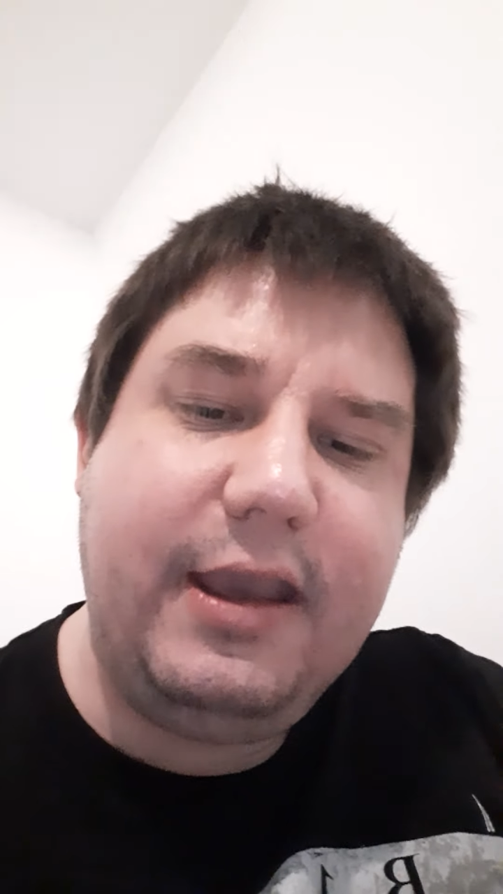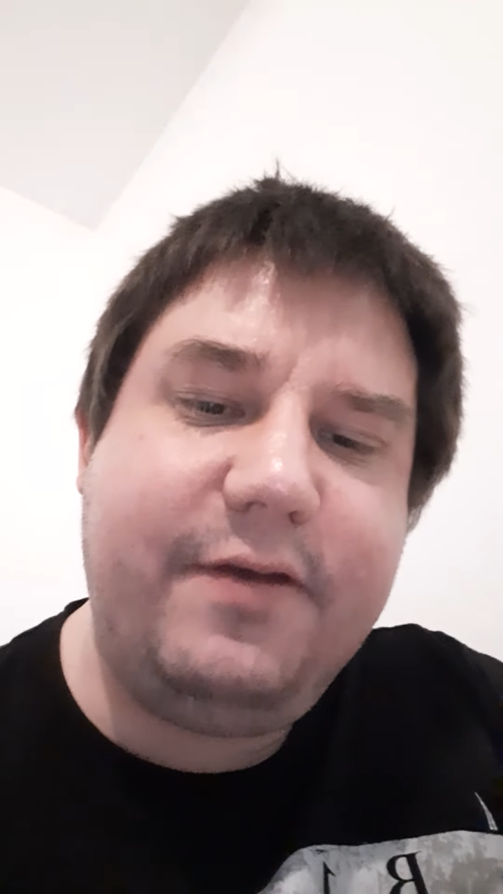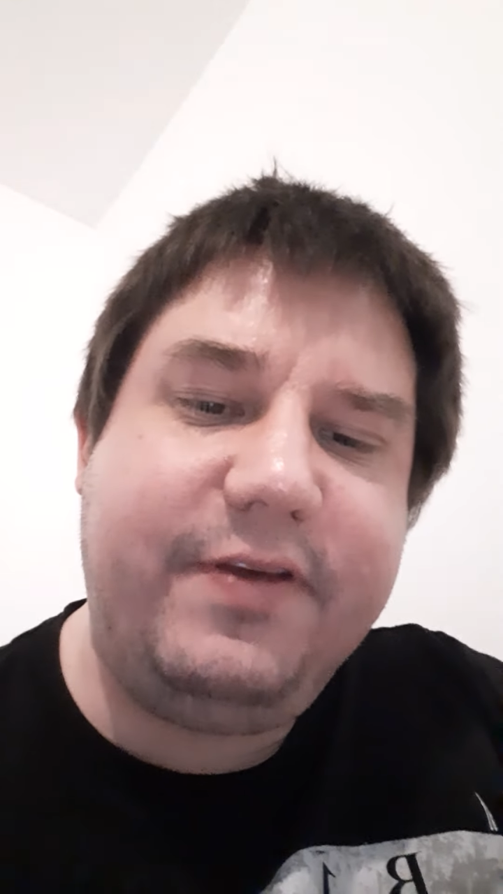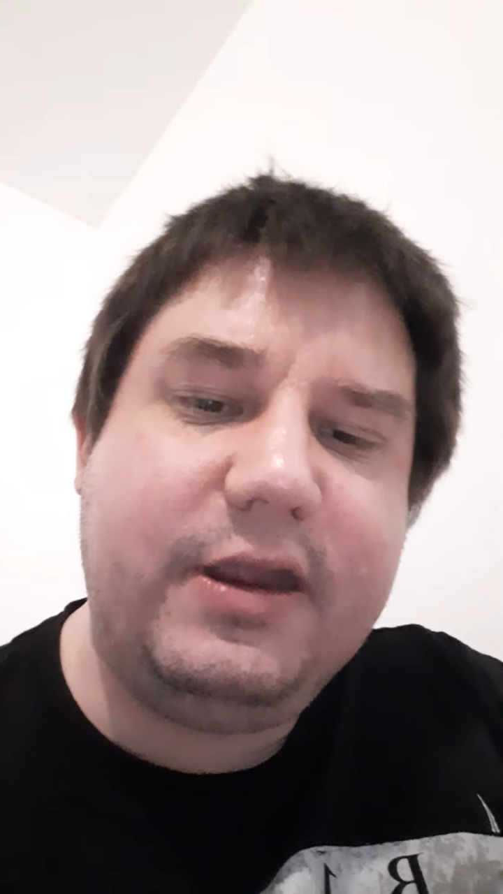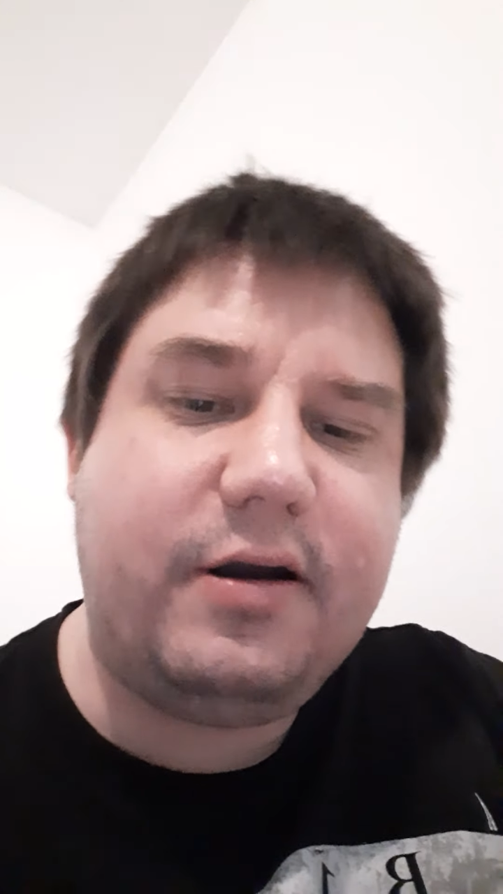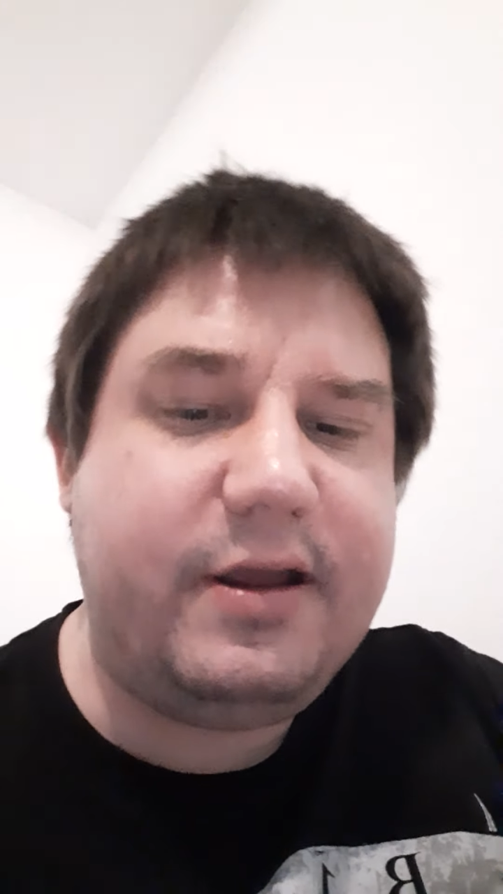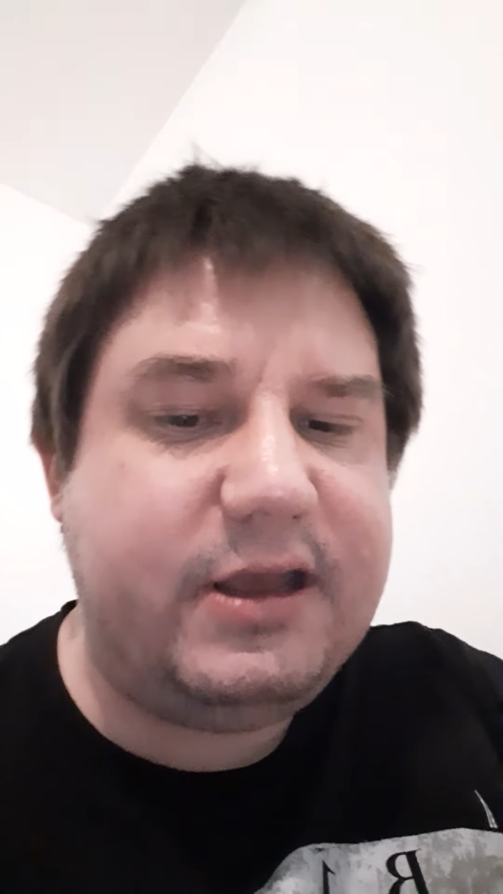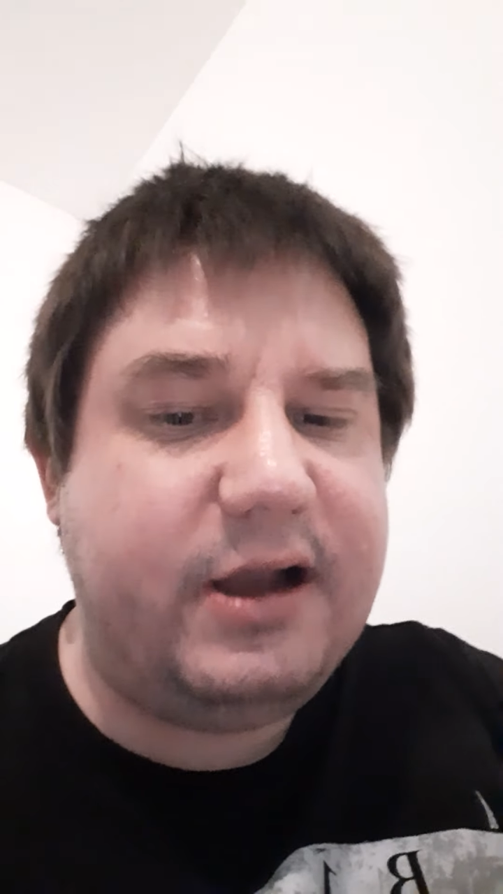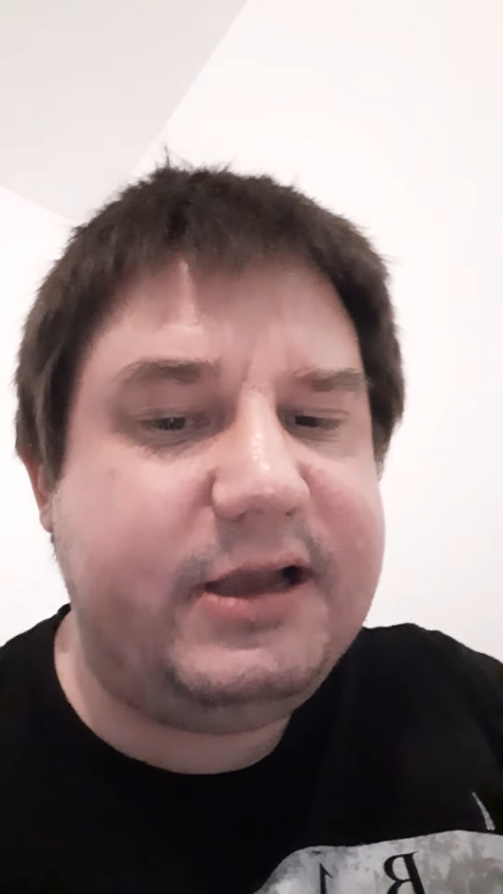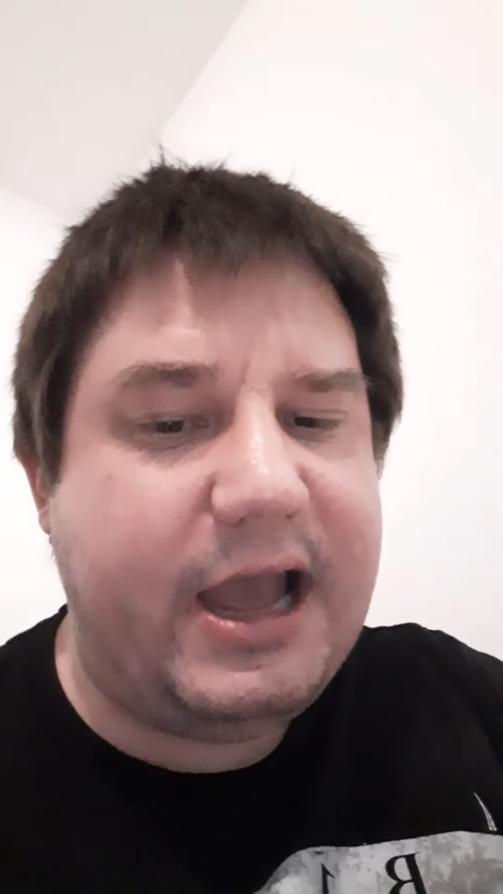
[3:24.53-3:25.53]
if you're a
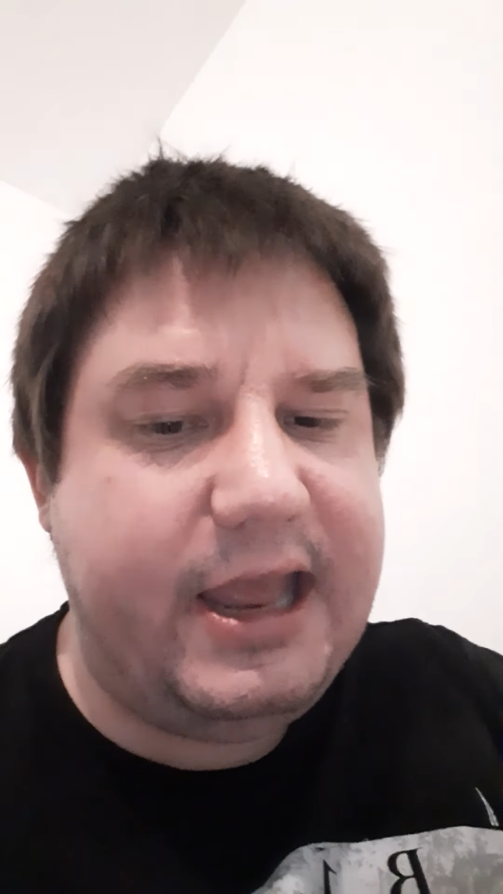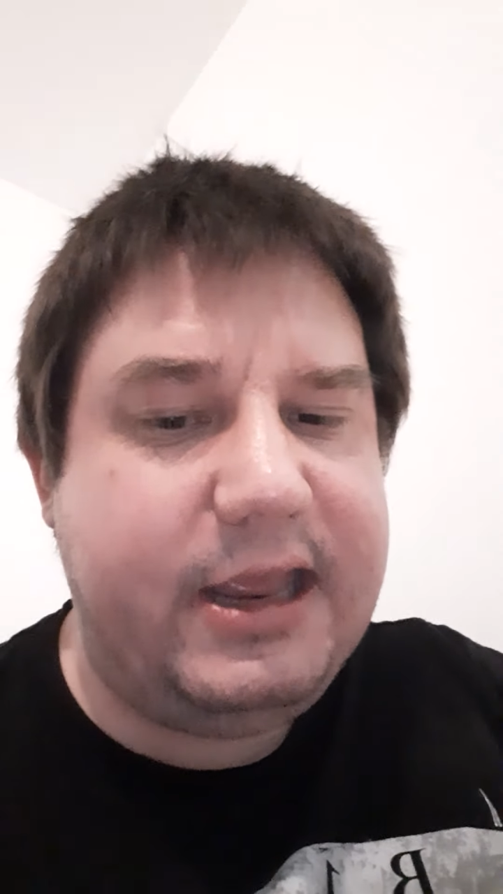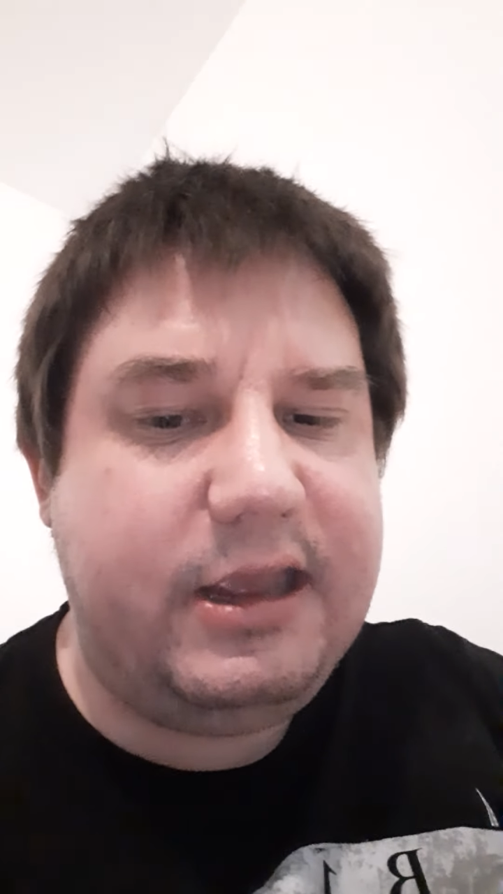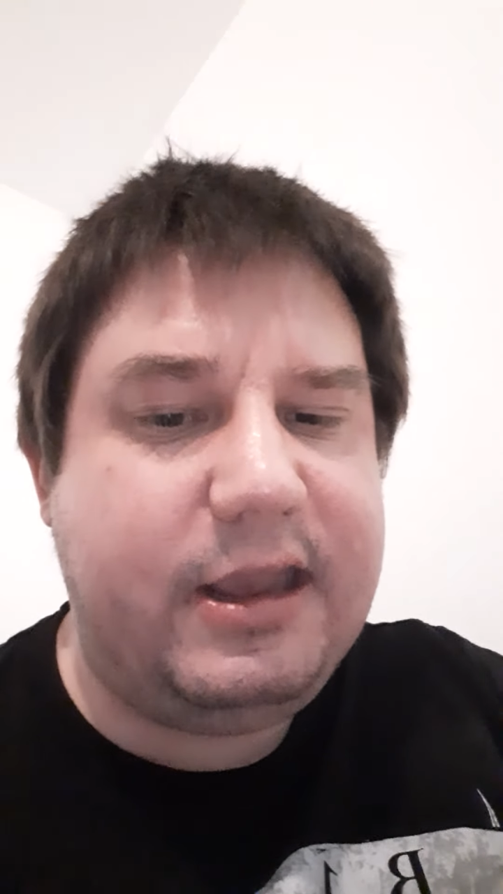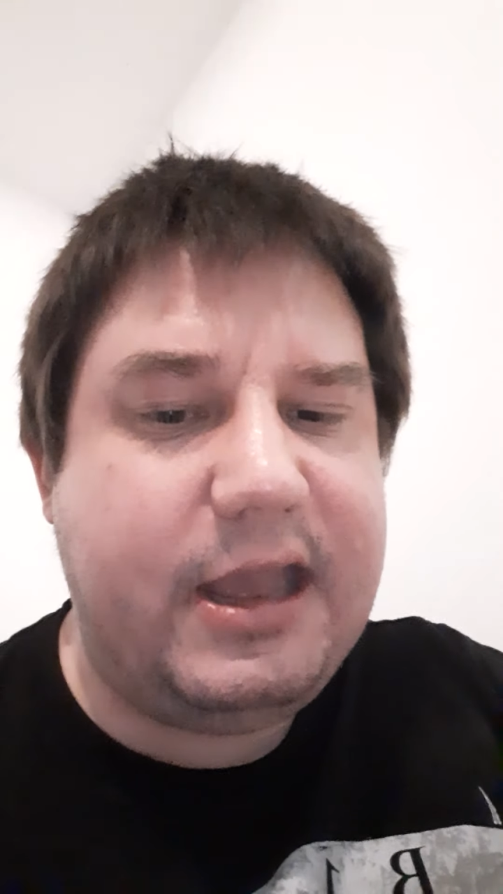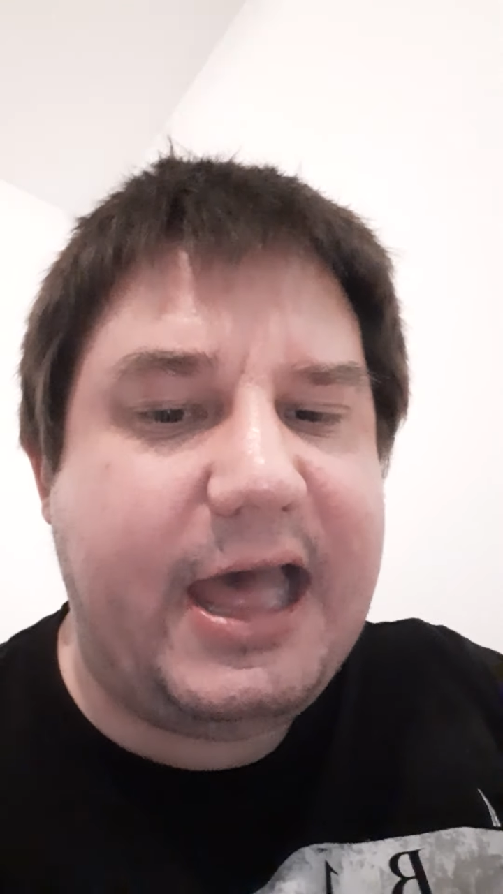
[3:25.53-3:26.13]
young guy